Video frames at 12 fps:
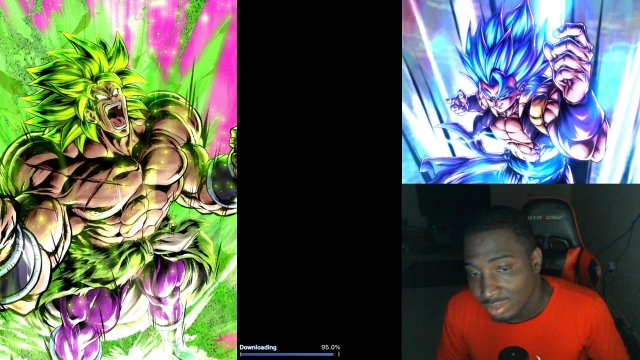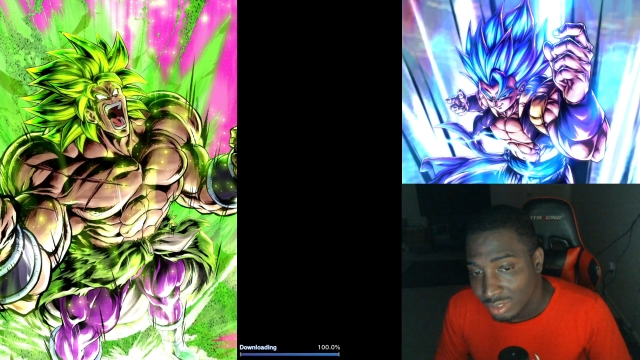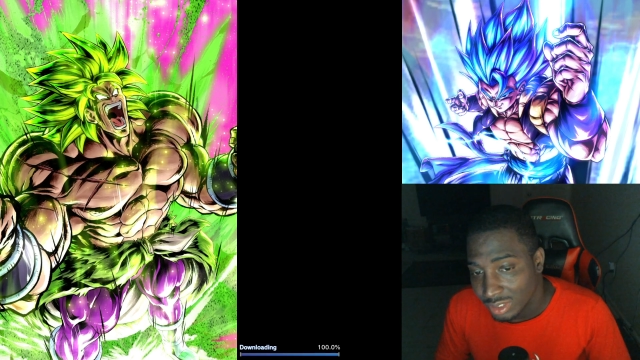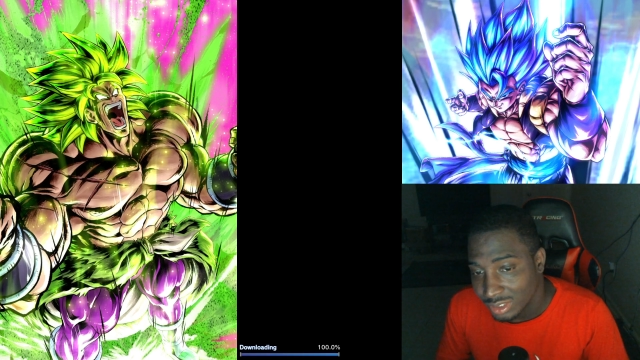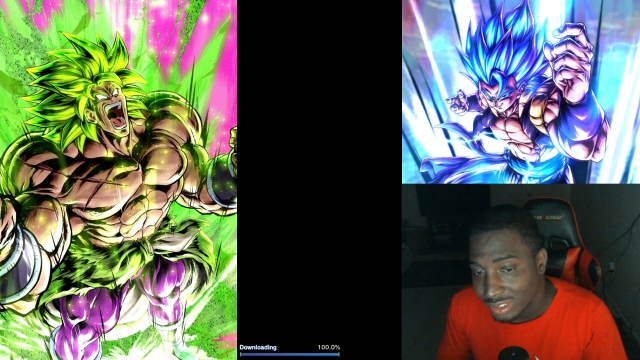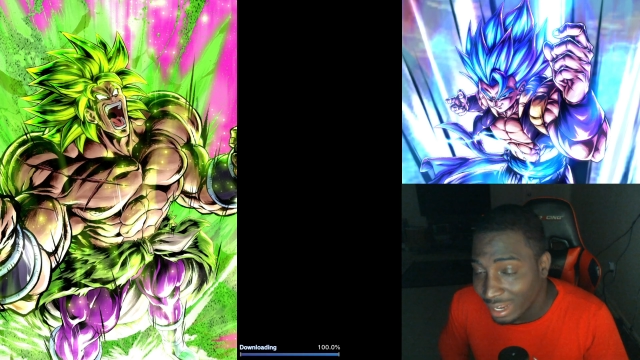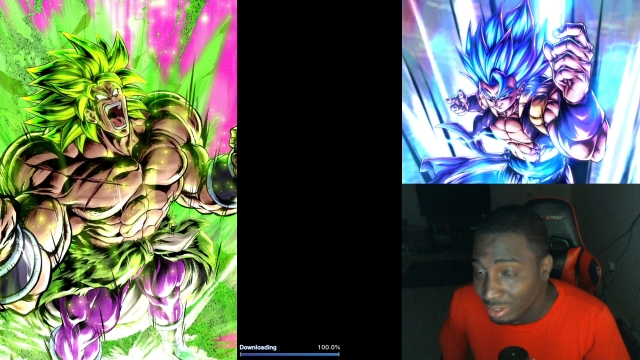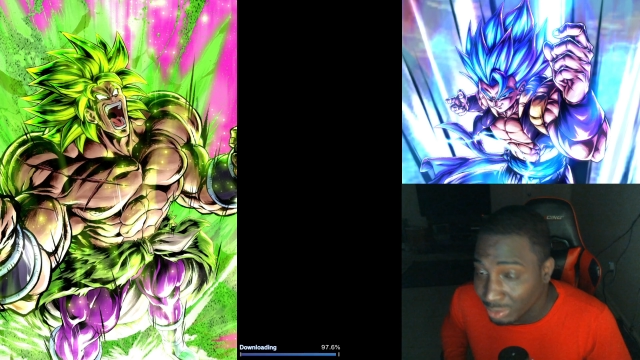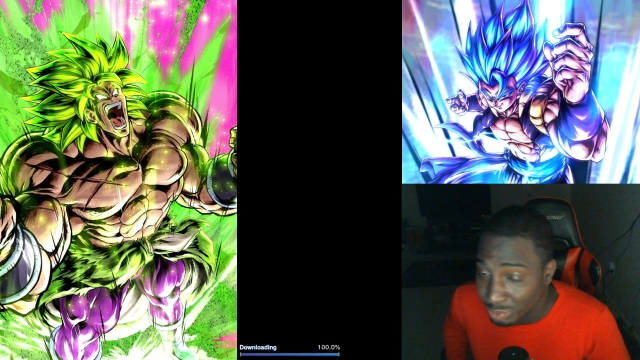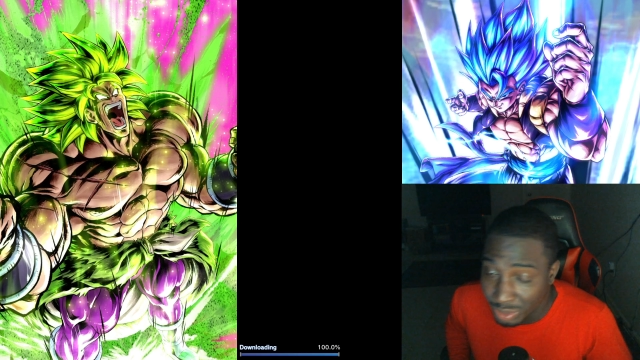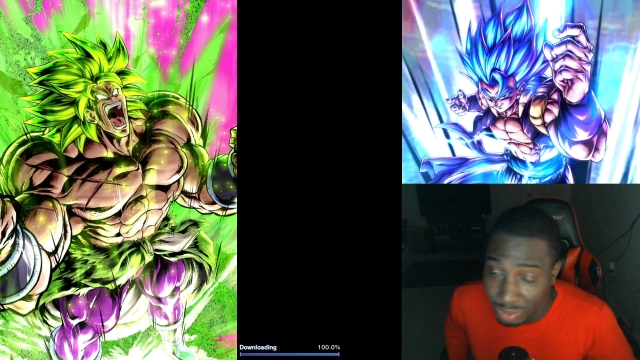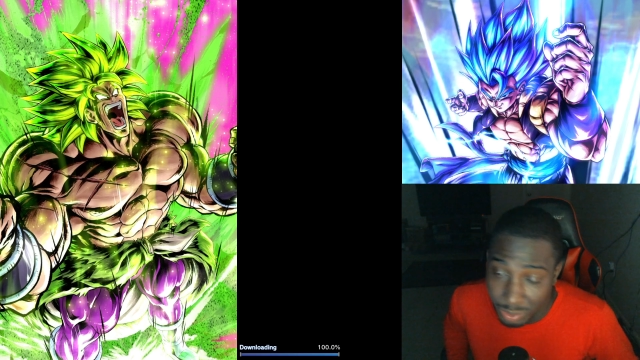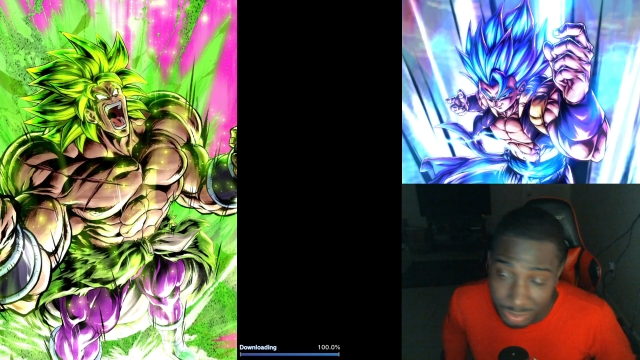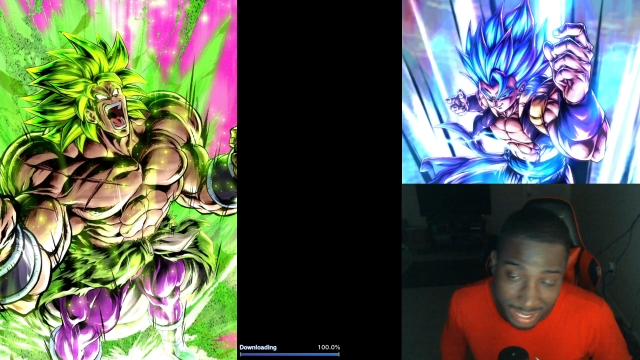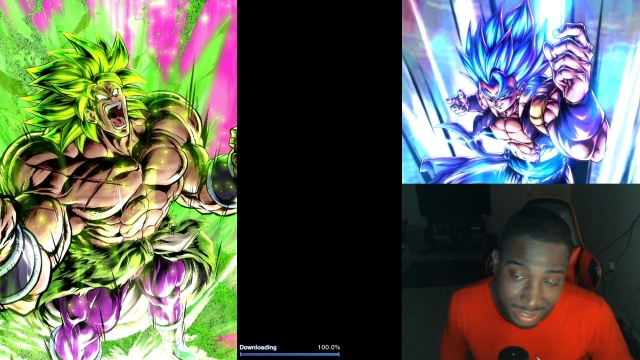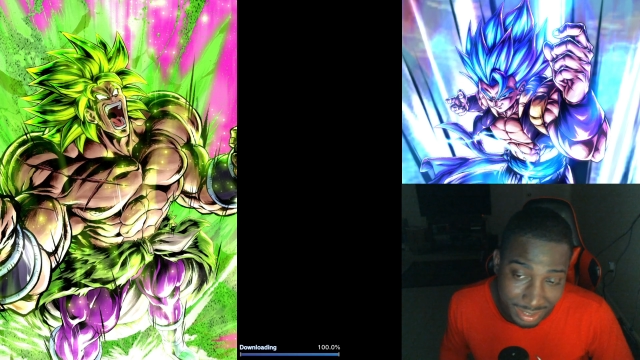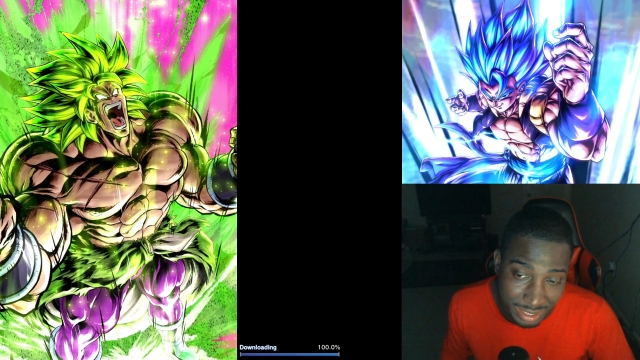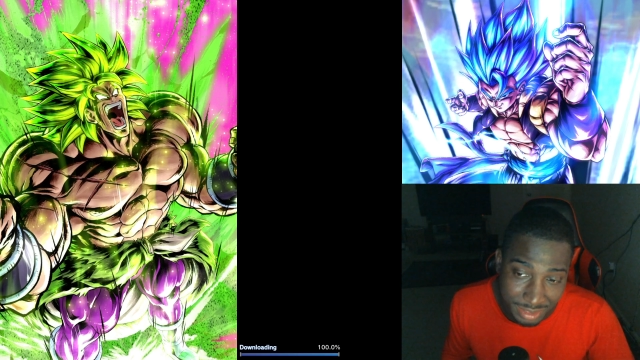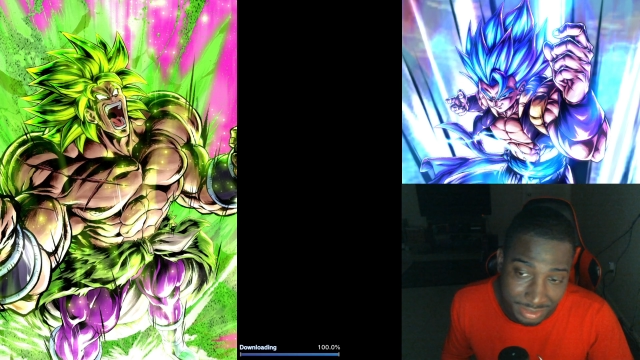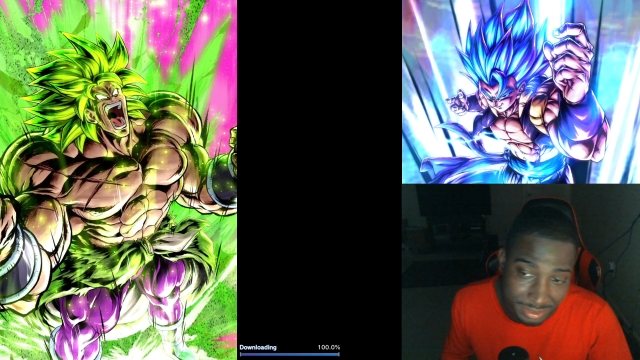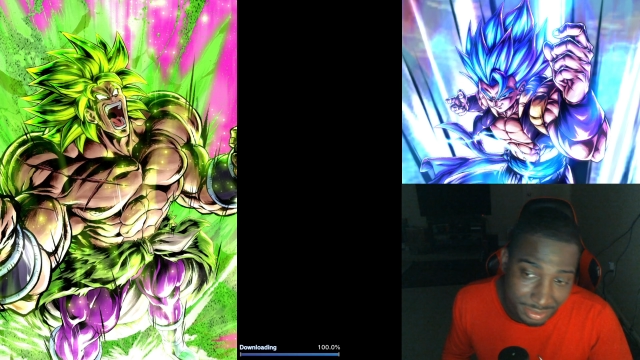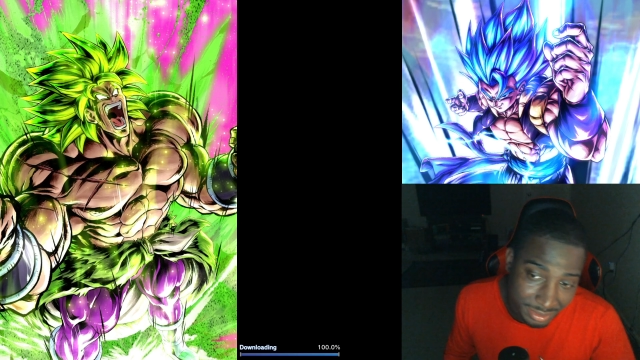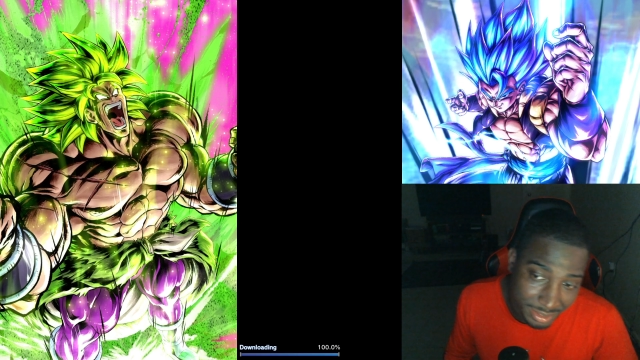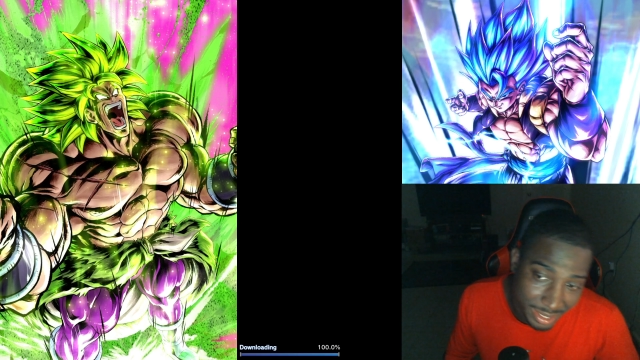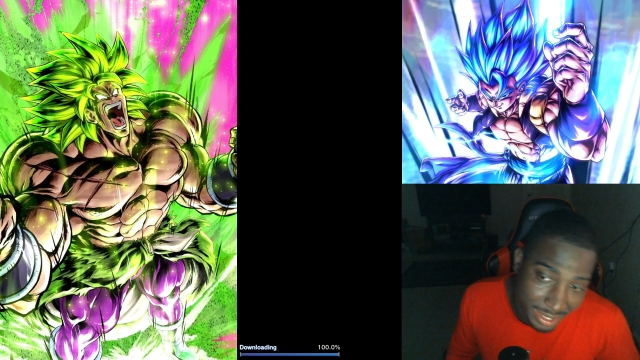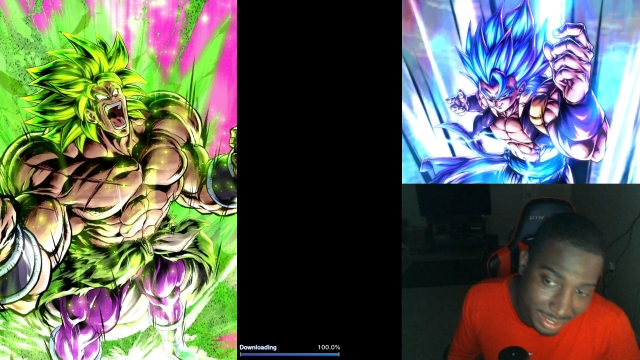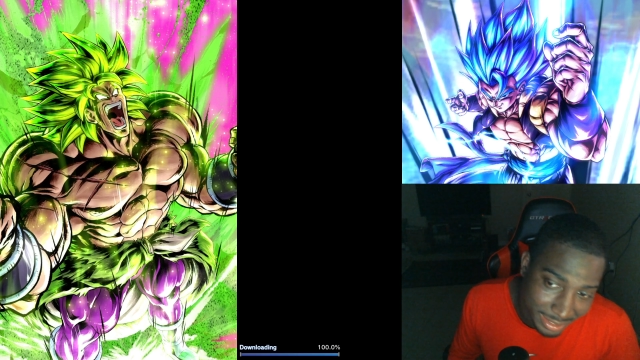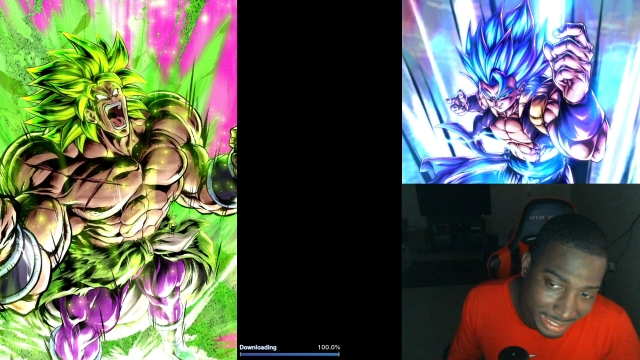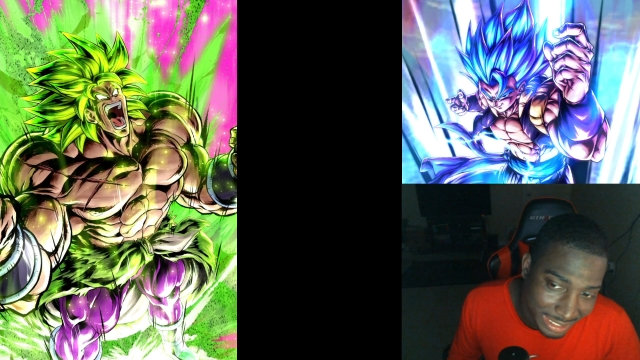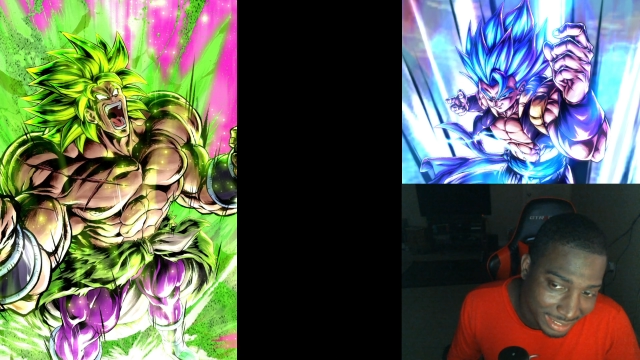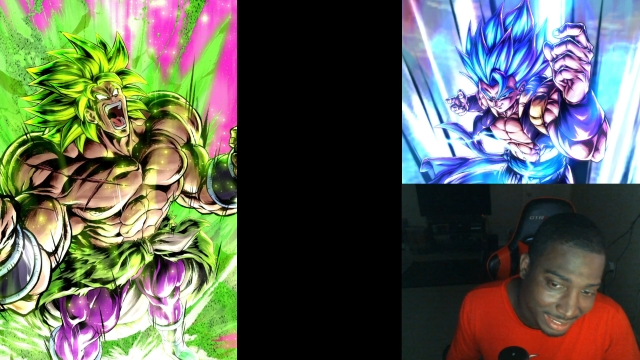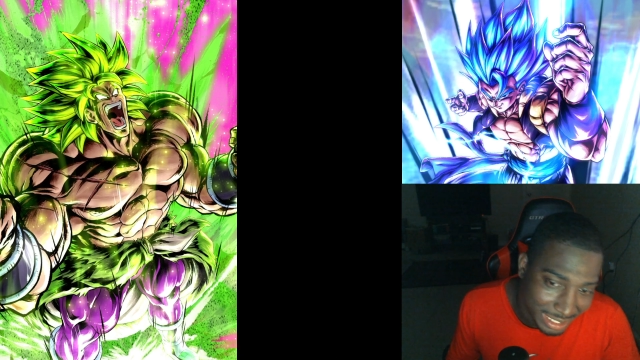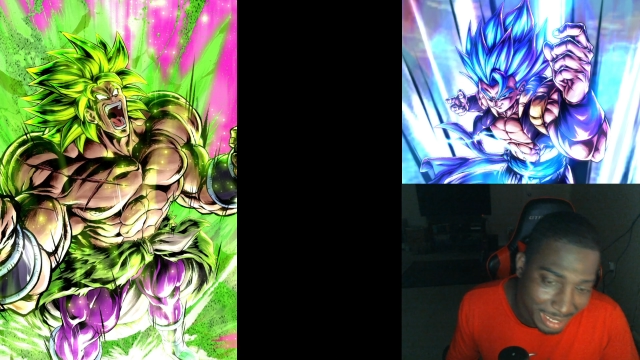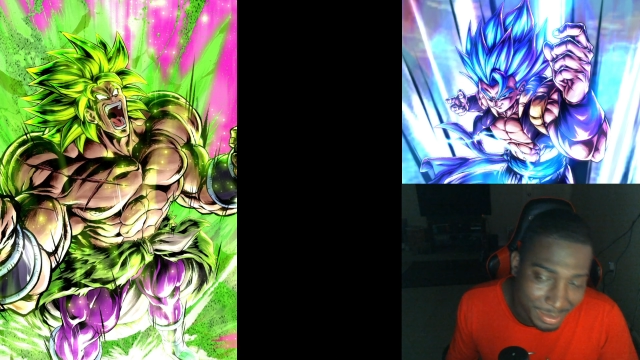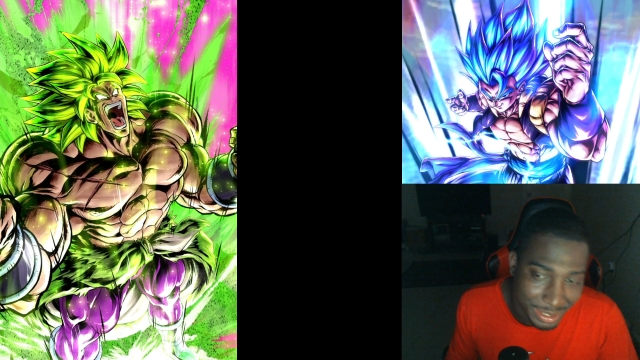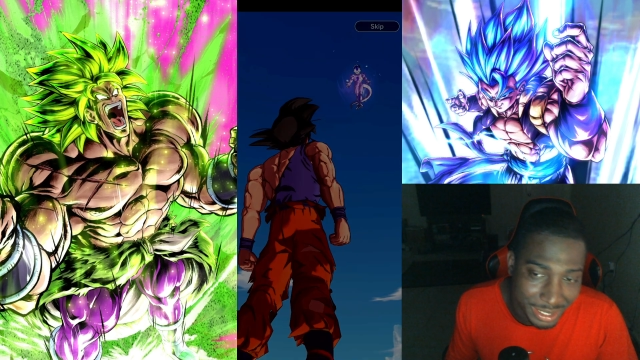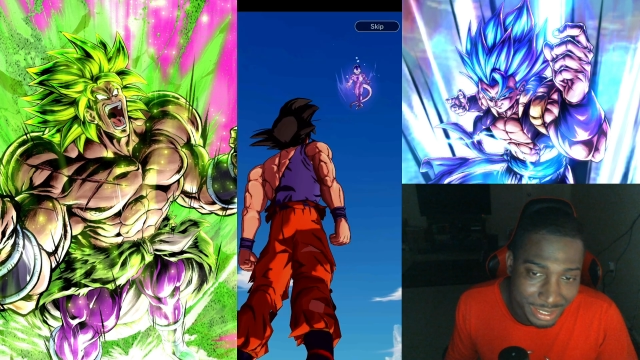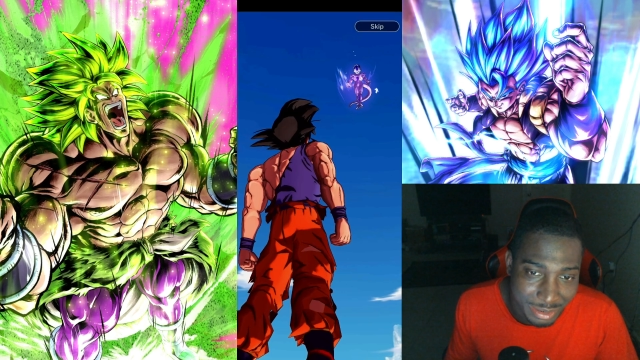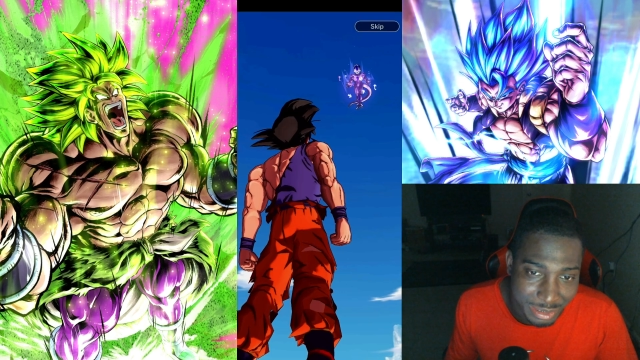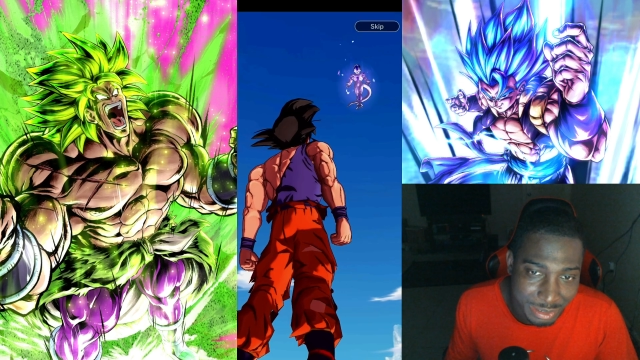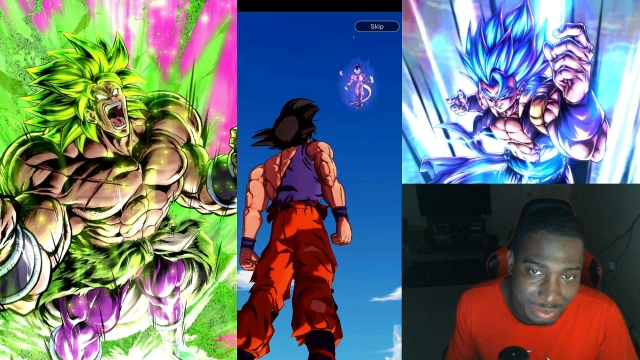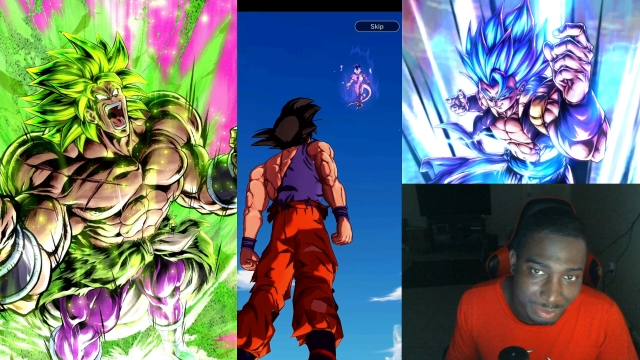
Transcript: It's downloading a whole lot of nothing. Ain't nothing coming in here new.